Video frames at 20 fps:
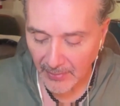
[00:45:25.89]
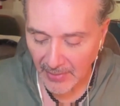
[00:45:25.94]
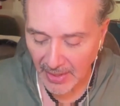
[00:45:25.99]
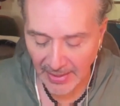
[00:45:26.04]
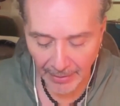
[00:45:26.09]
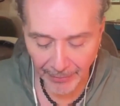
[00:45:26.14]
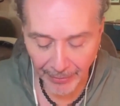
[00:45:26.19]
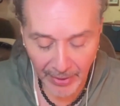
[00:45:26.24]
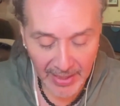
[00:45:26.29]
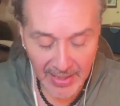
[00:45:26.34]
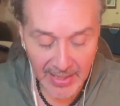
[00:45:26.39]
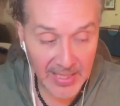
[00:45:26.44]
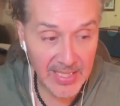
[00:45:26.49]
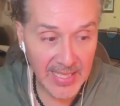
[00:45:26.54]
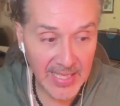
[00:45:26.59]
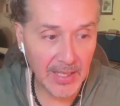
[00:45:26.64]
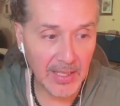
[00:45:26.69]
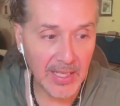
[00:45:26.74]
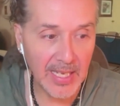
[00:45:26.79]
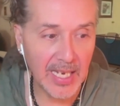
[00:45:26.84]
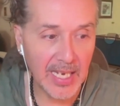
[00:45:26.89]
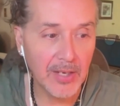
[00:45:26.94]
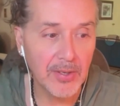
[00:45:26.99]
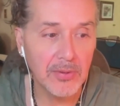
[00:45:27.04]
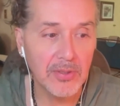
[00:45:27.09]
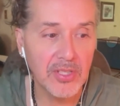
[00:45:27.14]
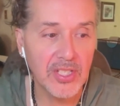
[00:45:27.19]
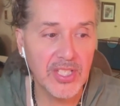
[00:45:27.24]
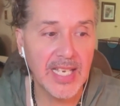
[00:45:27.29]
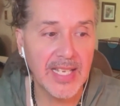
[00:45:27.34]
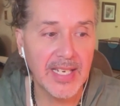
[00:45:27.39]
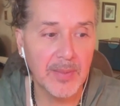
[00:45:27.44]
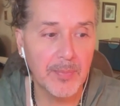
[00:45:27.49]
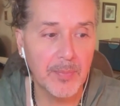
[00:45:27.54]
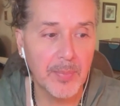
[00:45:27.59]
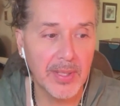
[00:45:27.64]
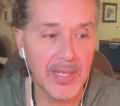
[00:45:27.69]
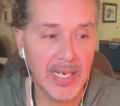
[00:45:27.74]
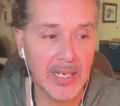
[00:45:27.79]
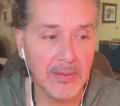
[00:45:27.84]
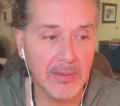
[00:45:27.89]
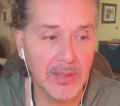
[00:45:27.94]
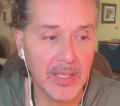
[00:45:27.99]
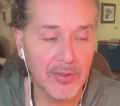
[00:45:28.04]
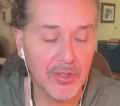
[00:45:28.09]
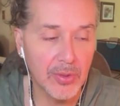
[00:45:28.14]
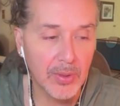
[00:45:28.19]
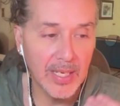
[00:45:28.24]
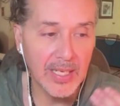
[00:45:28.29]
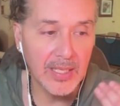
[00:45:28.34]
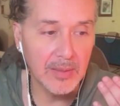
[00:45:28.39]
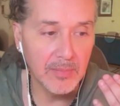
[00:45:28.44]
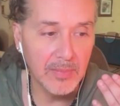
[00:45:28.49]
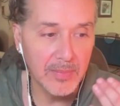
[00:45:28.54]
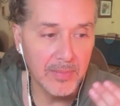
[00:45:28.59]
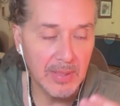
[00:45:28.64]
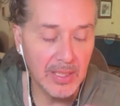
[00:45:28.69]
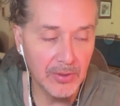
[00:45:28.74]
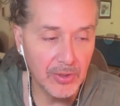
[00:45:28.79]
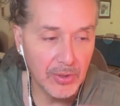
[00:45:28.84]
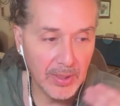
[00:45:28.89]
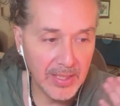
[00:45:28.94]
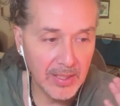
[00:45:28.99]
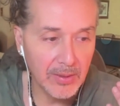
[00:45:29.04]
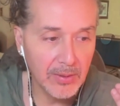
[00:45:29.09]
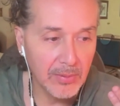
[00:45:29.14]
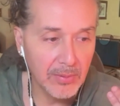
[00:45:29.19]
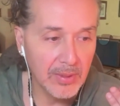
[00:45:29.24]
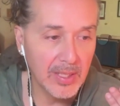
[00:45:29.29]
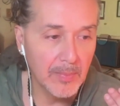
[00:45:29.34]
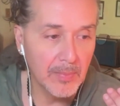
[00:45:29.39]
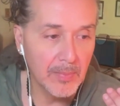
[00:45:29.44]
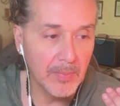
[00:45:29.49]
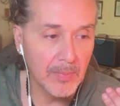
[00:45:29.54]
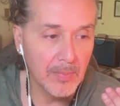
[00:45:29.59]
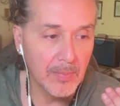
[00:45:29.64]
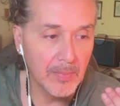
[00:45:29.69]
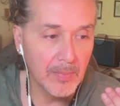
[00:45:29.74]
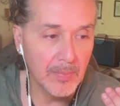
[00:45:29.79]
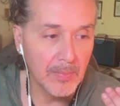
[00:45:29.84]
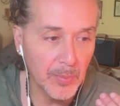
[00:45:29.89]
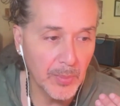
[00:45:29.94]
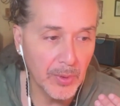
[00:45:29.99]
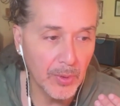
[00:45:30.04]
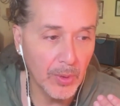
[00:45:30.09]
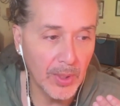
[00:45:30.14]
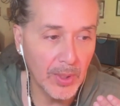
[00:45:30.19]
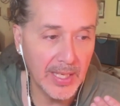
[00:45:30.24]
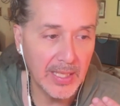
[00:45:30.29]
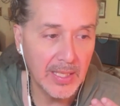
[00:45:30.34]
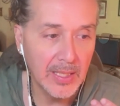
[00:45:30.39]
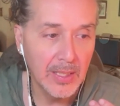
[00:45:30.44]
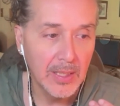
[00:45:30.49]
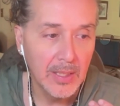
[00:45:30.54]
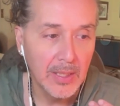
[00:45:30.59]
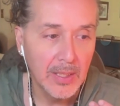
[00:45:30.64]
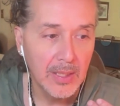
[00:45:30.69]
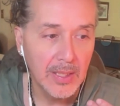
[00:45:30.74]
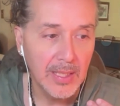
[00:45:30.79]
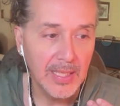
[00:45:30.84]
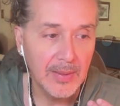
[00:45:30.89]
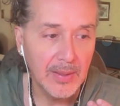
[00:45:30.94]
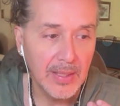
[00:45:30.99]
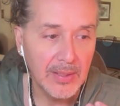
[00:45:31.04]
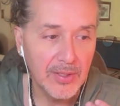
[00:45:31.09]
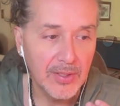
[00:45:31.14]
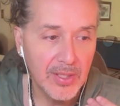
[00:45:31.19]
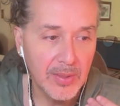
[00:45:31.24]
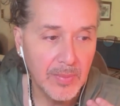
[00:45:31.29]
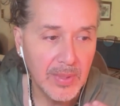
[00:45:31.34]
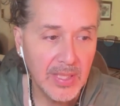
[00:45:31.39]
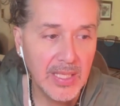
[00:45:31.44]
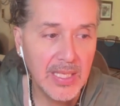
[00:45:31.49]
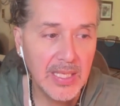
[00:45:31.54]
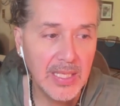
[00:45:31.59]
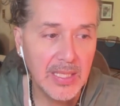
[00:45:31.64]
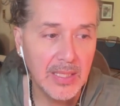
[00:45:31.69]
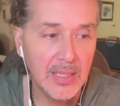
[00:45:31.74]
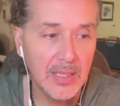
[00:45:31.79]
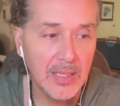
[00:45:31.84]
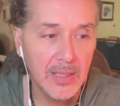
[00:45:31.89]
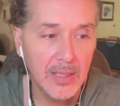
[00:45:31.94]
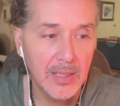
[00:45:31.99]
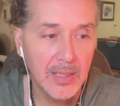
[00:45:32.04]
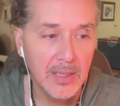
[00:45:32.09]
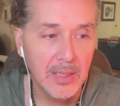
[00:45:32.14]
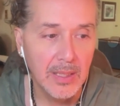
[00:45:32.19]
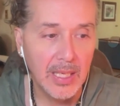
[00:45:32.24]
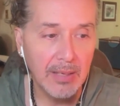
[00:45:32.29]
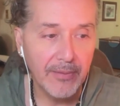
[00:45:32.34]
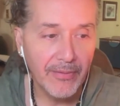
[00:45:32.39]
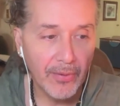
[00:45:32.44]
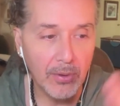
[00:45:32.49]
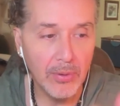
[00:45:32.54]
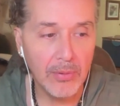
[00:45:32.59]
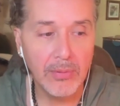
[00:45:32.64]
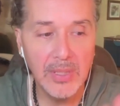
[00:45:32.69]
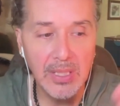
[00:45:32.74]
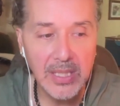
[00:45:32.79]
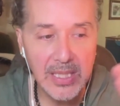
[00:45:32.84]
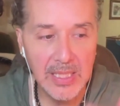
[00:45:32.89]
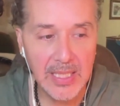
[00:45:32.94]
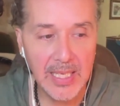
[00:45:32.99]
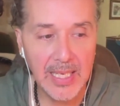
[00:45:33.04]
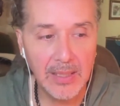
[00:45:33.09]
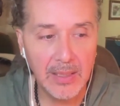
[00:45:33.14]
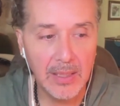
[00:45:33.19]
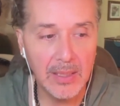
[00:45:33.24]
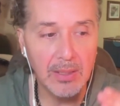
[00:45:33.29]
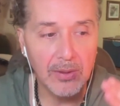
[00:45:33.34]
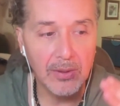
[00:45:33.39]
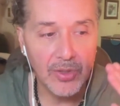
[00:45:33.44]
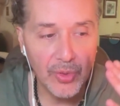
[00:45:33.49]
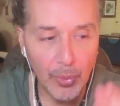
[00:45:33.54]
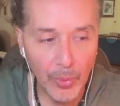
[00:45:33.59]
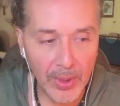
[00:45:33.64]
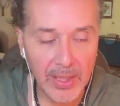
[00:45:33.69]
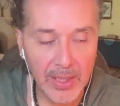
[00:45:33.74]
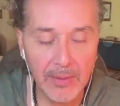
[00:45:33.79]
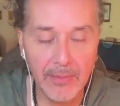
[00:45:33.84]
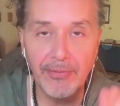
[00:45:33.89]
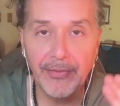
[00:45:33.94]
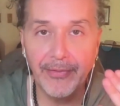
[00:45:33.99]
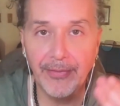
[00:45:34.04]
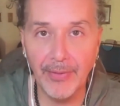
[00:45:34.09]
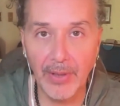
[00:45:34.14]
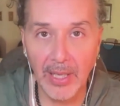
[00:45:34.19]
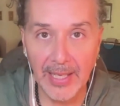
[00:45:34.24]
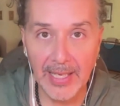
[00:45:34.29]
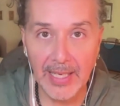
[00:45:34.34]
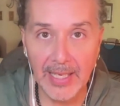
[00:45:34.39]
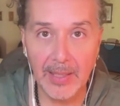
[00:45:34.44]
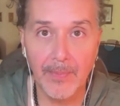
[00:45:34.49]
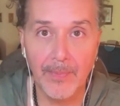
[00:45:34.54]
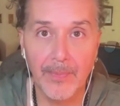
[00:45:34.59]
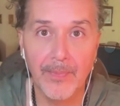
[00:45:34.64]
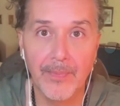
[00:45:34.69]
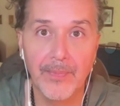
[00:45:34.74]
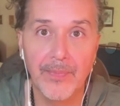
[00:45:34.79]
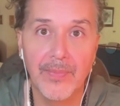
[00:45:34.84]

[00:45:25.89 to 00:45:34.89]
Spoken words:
And I forget exactly how you said it, but I'll try to do it in my simple way. And to me, I've always said that the twin flame